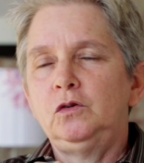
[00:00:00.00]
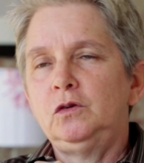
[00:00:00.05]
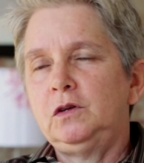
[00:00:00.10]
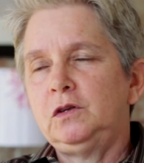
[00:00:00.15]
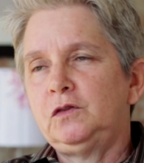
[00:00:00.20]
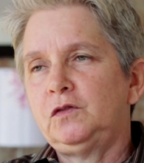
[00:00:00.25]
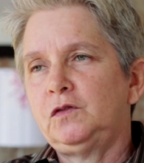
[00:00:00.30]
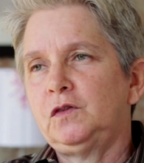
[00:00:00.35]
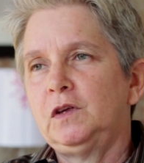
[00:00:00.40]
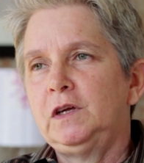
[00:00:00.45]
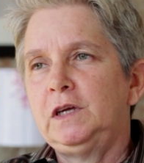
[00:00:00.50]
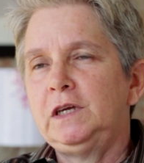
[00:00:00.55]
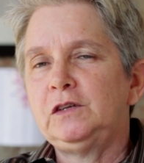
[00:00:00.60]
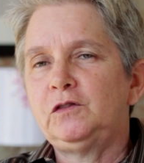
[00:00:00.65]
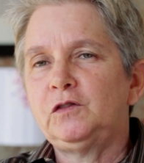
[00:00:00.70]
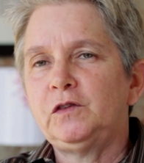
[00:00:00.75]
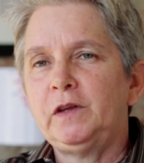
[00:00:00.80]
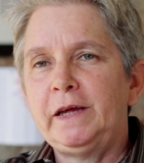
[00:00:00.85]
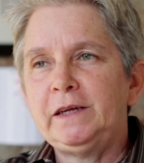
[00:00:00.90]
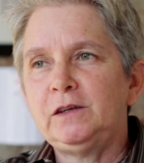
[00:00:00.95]

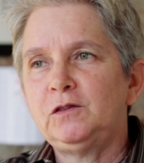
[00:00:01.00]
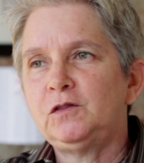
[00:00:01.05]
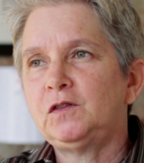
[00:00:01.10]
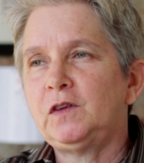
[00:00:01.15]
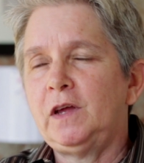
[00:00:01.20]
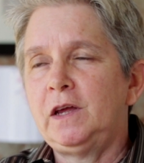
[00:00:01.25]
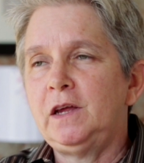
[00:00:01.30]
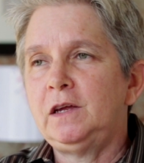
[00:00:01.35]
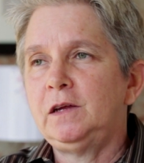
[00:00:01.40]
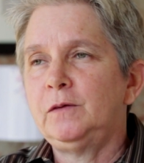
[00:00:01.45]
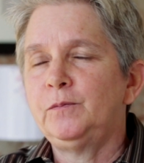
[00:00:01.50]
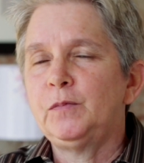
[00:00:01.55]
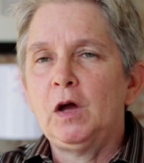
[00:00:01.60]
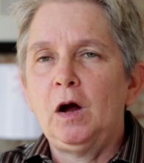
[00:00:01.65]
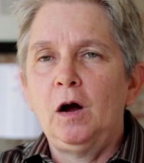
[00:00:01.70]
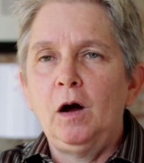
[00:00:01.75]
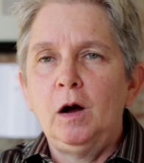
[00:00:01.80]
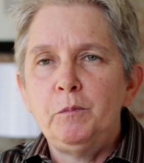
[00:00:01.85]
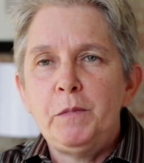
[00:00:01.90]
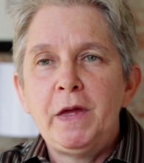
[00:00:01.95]
It's like saying
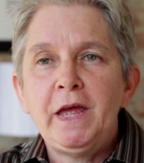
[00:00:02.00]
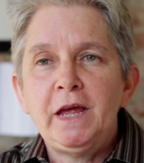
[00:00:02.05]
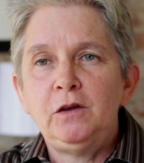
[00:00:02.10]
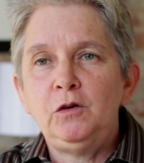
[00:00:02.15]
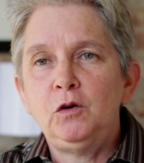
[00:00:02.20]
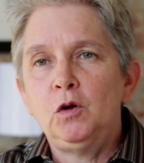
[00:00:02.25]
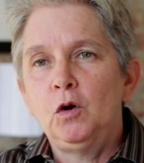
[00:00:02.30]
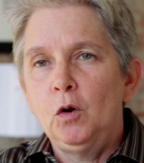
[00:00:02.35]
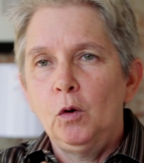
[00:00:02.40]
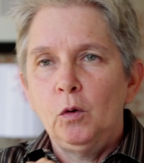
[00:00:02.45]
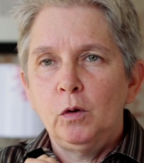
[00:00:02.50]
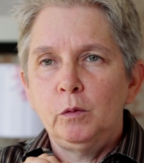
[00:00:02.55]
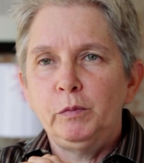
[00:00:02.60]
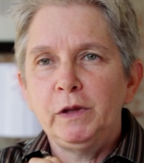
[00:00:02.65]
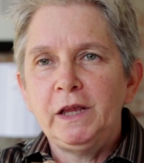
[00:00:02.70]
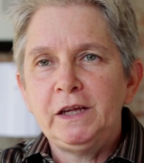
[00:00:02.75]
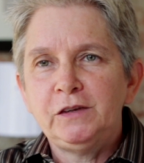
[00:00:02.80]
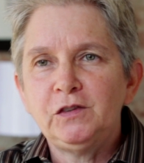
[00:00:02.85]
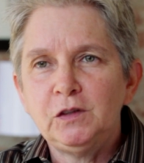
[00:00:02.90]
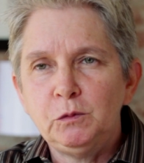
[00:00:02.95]
Amen or
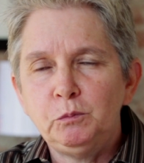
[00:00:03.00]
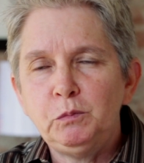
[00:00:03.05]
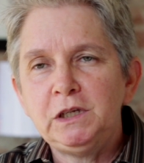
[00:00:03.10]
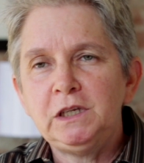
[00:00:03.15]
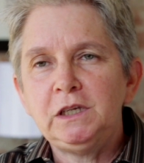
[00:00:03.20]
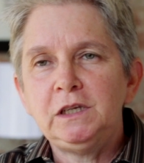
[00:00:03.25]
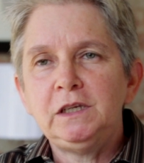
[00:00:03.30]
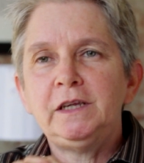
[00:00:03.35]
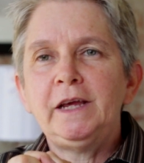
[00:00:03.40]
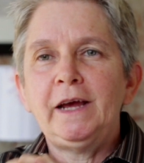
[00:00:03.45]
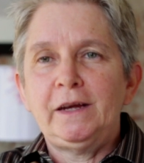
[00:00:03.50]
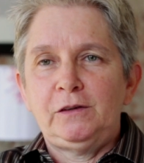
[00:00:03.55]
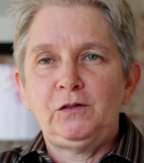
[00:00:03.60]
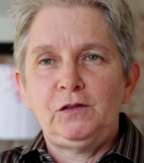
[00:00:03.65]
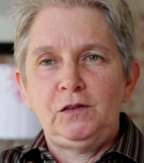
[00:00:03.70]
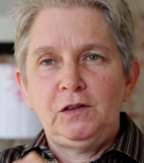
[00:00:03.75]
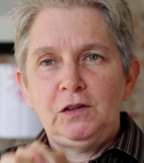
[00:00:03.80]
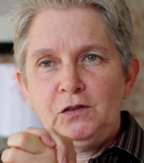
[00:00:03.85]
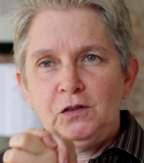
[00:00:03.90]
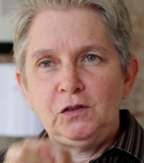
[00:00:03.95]
blessed be.
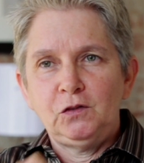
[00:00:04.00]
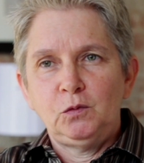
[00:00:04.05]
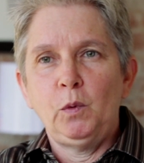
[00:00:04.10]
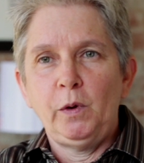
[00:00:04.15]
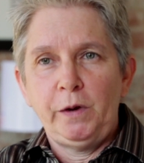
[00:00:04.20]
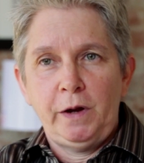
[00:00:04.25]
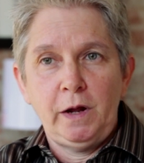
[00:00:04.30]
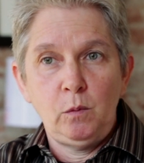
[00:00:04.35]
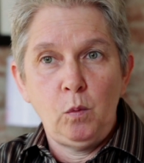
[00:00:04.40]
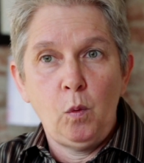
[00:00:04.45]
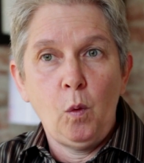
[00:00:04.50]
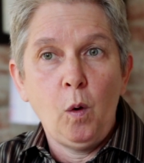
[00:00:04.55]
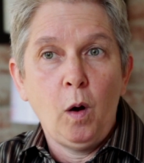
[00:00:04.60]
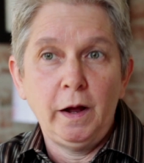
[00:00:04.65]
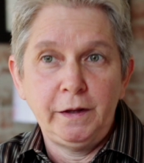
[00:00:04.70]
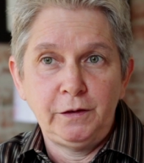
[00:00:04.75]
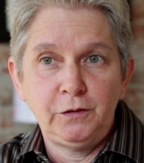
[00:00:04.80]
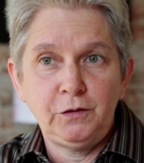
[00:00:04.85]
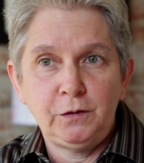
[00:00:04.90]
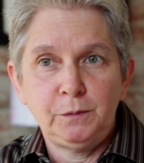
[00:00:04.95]
Yes, this is what I
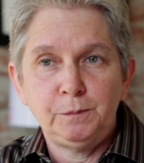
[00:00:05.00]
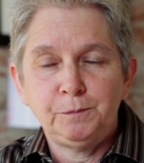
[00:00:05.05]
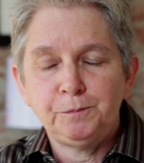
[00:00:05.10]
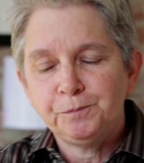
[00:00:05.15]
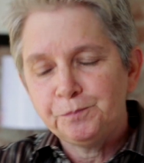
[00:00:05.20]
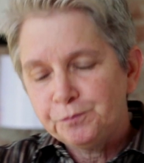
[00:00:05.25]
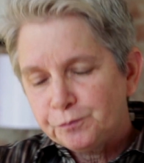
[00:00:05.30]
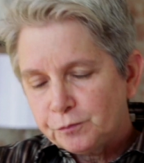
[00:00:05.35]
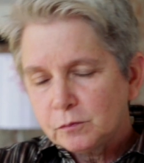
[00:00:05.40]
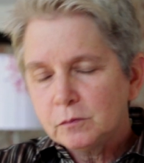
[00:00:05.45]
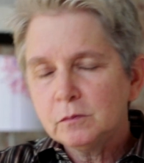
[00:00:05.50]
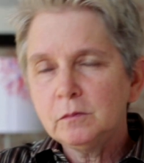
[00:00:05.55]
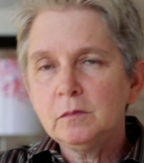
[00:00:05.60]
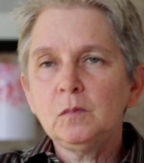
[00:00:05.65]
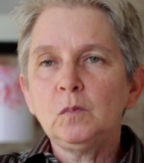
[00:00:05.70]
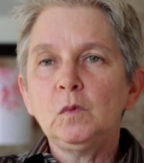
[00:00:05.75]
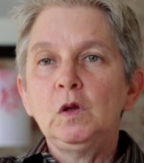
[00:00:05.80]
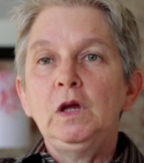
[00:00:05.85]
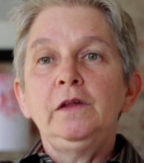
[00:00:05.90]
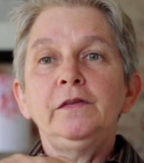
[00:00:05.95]
want.
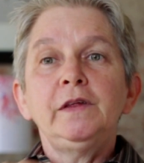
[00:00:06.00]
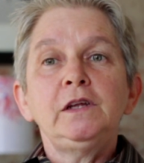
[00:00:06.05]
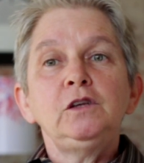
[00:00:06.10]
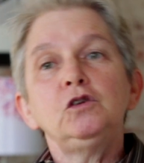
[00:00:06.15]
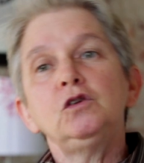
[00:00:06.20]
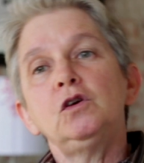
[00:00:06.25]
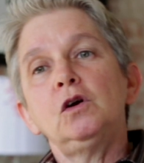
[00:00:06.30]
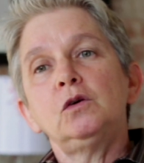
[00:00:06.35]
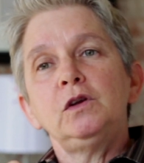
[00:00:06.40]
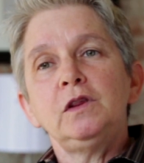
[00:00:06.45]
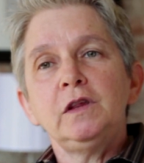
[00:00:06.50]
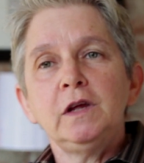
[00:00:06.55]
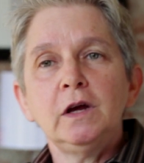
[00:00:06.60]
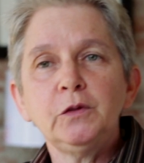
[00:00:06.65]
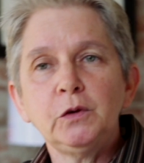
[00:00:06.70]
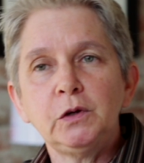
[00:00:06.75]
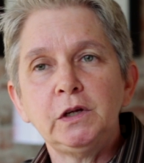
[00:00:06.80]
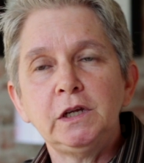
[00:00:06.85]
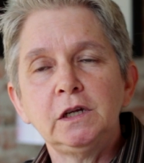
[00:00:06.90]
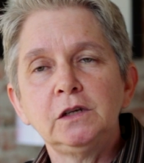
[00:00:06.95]
Then you can go to the
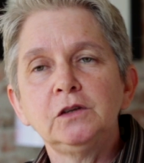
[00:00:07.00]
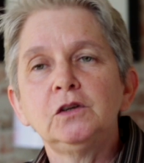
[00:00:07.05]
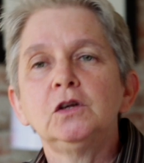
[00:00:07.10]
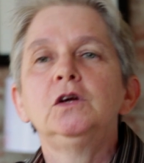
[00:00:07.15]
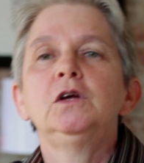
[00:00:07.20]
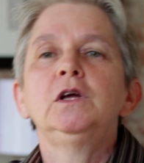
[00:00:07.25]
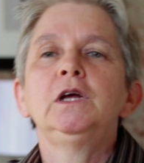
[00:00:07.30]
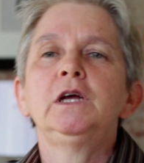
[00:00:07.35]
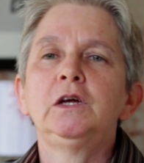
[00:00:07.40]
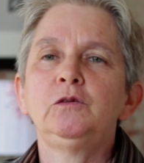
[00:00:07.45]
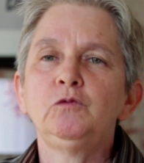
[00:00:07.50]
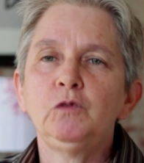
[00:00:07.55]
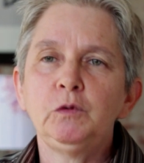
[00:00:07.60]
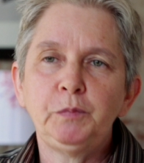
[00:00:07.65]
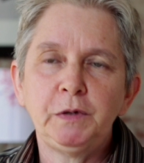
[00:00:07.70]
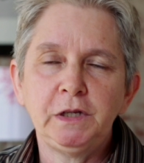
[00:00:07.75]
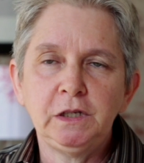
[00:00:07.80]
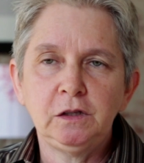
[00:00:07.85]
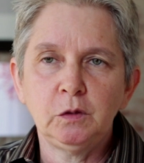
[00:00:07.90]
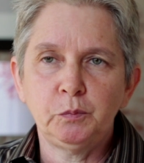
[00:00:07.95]
other hand and
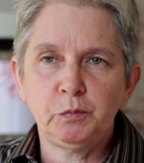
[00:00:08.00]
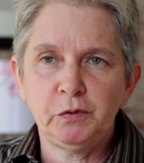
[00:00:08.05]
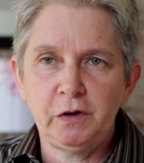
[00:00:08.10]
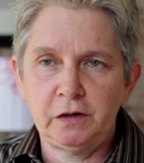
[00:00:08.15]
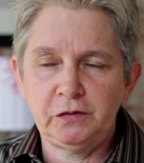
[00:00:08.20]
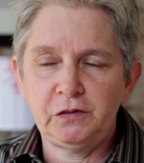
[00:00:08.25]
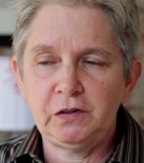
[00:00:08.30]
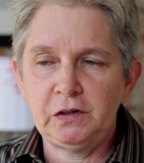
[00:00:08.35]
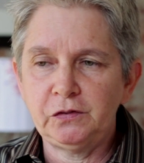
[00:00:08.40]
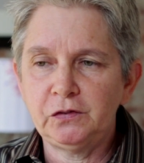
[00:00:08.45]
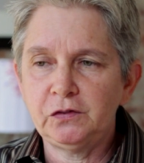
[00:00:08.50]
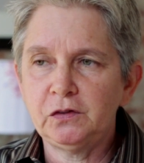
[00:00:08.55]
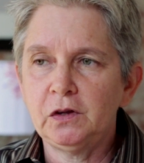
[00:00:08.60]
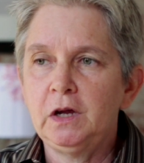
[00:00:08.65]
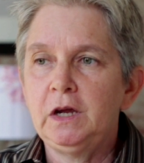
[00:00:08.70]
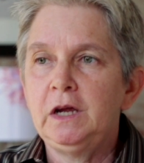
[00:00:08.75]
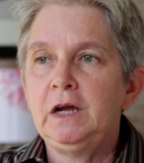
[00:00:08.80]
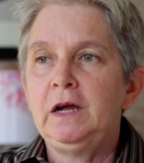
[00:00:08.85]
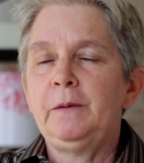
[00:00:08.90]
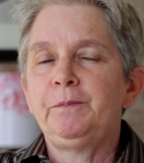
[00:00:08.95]
repeat the process.
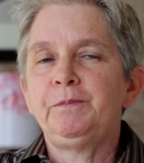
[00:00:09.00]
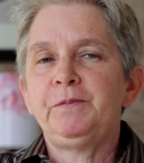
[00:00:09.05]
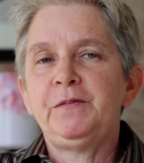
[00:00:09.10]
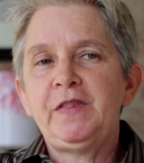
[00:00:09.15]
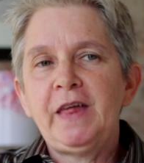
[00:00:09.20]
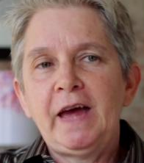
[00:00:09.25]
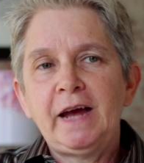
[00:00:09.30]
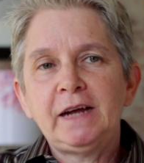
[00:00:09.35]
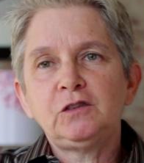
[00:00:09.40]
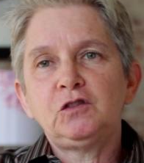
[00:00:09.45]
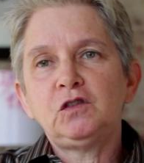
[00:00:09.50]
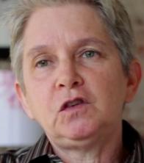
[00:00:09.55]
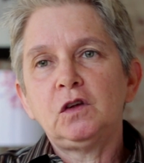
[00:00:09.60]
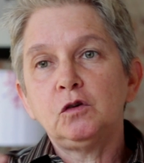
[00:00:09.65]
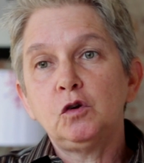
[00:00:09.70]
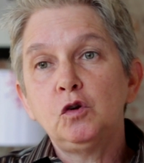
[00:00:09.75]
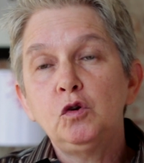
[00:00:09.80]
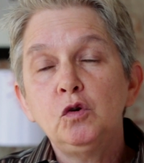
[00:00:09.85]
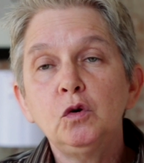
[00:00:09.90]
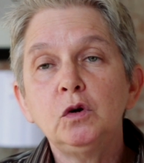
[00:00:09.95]
That's a
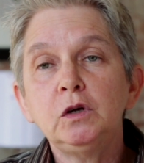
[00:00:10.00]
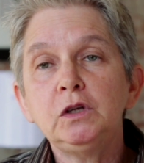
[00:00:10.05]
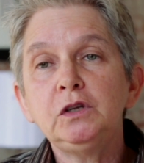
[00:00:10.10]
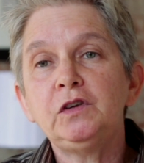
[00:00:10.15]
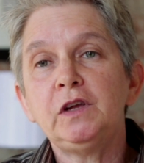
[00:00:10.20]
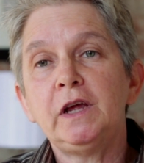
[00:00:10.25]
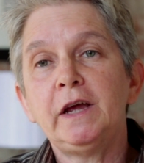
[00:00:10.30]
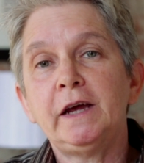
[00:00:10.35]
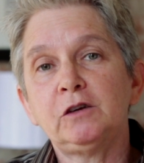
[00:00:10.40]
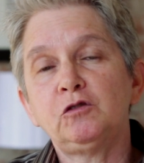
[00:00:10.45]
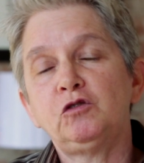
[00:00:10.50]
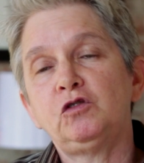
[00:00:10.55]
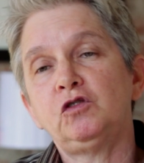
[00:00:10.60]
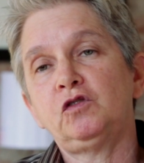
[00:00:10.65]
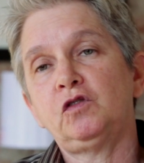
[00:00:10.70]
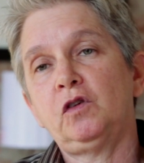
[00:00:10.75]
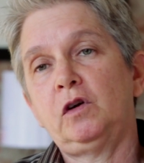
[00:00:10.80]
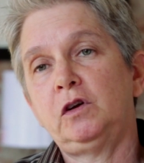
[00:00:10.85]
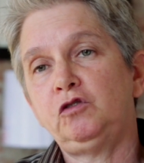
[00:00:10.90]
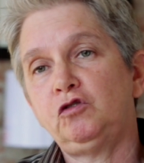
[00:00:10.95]
good
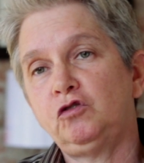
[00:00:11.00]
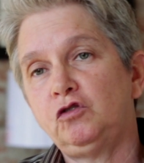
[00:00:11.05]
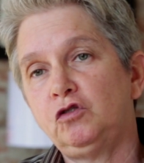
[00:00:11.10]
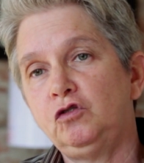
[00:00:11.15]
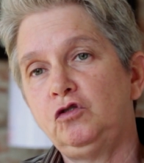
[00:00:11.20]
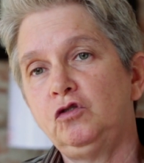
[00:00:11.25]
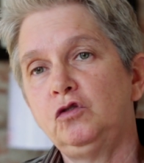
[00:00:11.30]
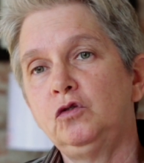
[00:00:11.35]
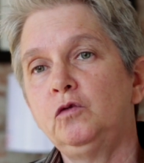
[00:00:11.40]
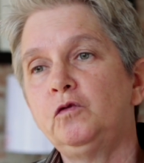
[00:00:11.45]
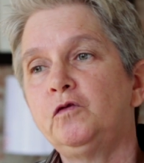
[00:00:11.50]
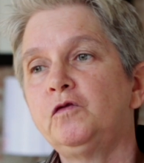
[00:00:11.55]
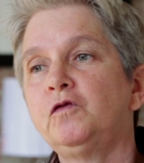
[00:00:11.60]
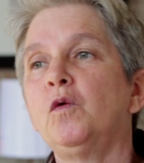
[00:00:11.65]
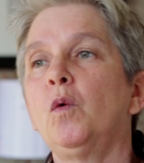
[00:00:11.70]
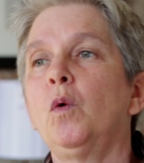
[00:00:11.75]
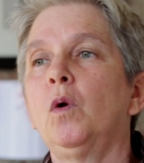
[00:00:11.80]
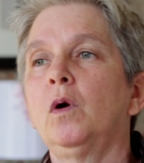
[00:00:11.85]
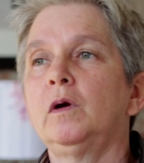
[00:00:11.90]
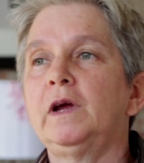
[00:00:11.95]
exercise to do
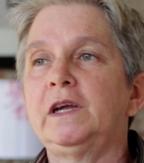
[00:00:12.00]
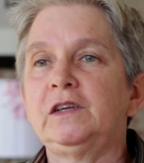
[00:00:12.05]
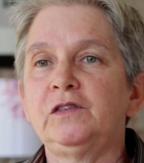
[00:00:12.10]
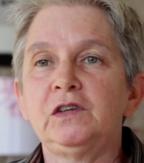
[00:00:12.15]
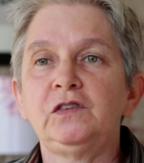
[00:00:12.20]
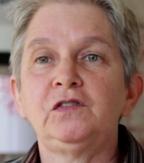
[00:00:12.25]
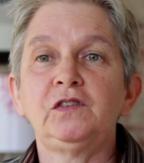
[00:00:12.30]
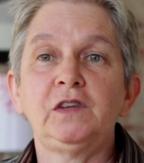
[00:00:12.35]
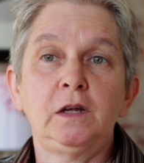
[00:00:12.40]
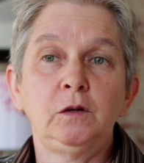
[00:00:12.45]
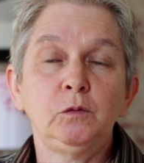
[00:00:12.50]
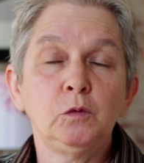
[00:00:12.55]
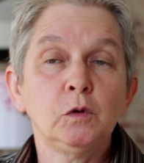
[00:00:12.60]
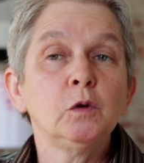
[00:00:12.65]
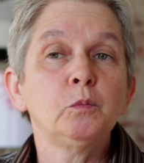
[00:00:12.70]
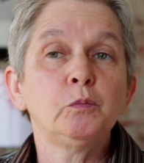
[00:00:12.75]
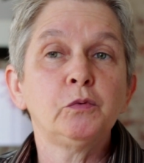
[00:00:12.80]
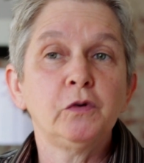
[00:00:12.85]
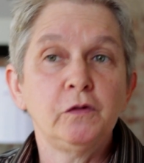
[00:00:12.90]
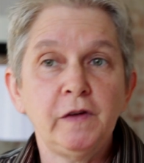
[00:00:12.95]
for, as I said,
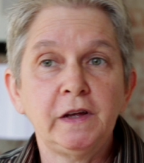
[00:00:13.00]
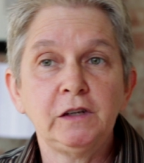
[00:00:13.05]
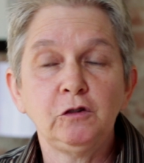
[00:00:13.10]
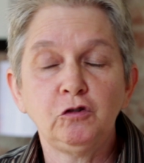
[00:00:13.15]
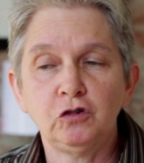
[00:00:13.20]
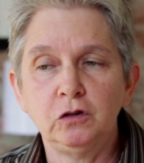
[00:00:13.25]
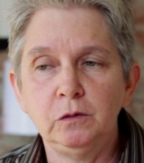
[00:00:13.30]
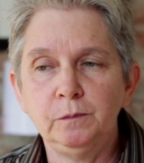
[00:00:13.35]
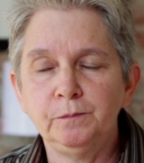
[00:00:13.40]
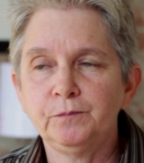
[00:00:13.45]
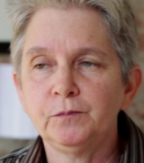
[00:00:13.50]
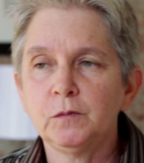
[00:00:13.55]
prevention.